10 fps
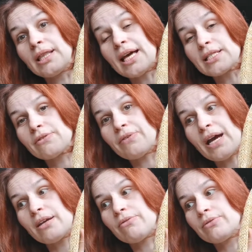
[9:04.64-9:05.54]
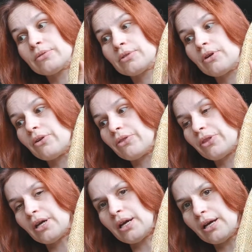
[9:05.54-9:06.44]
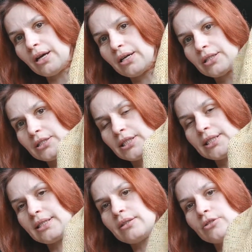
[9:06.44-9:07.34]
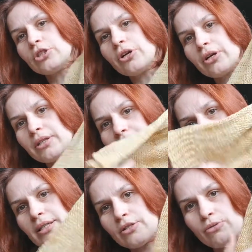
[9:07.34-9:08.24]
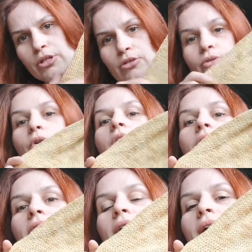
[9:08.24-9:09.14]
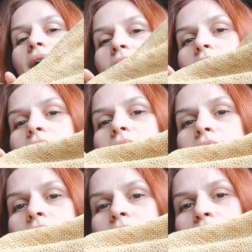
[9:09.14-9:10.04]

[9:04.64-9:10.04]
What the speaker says: last five on the needle, turn, and so on and so forth. So this